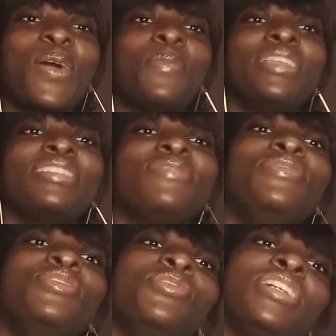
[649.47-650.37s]
cover this
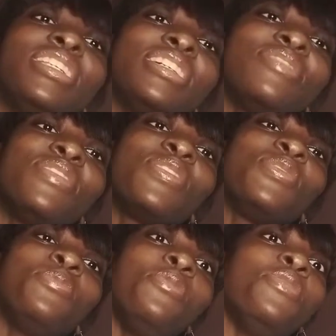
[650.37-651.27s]
video. I think it's going to be